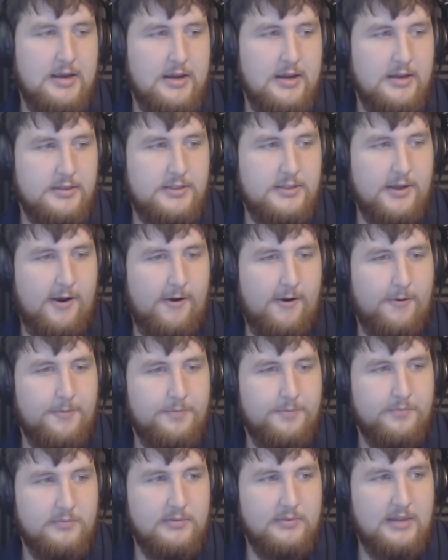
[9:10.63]
So
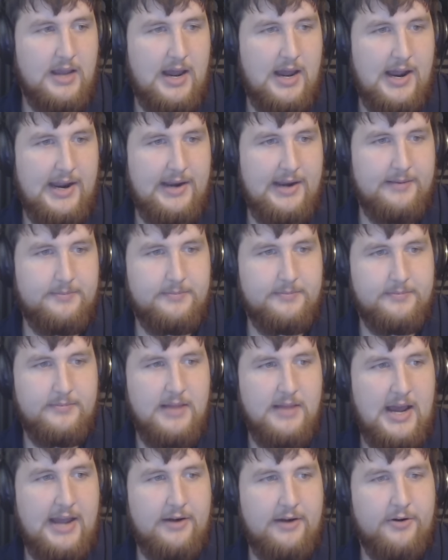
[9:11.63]
I
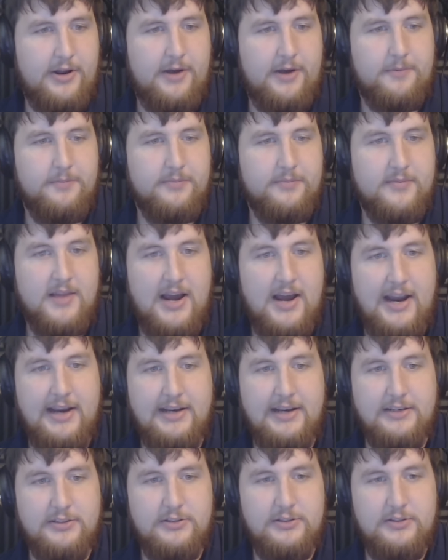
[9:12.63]
I don't know.
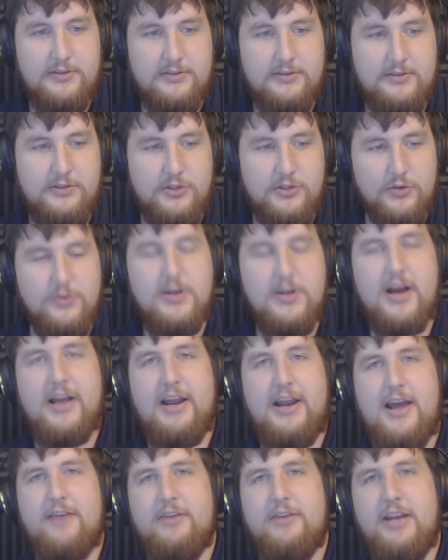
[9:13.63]
I do
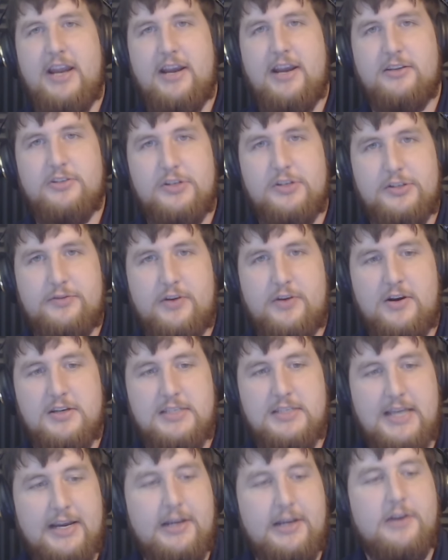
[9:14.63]
not have an answer as far as
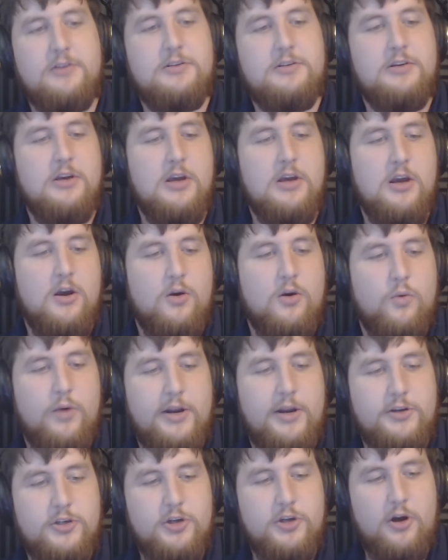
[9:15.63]
that goes
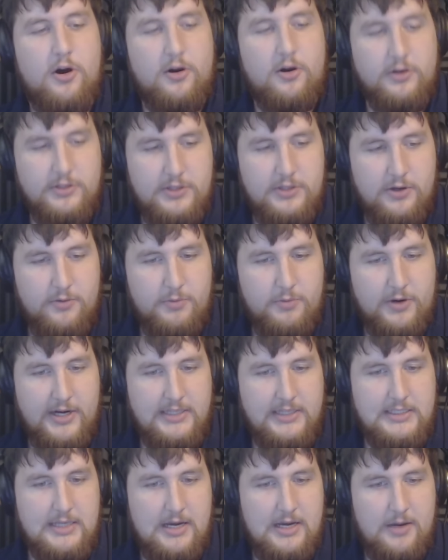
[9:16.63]
which also
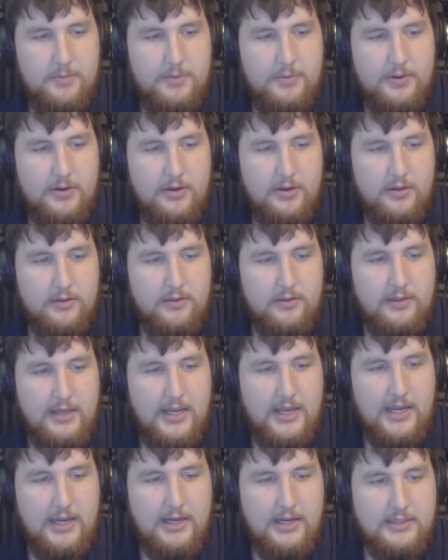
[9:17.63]
brings up
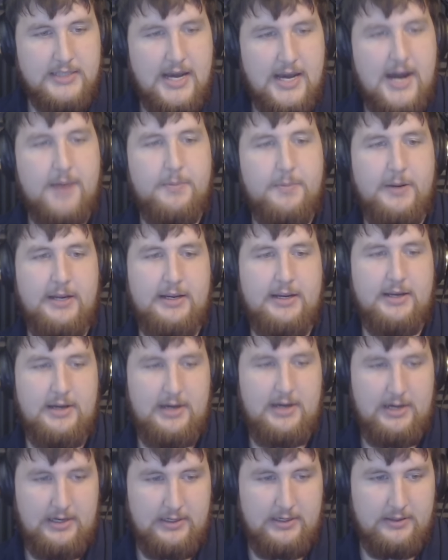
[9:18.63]
the topic
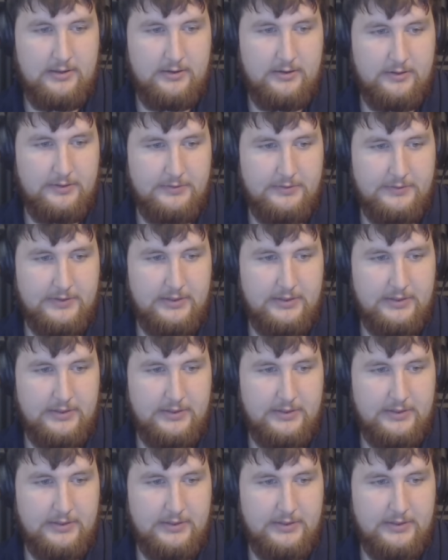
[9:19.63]
of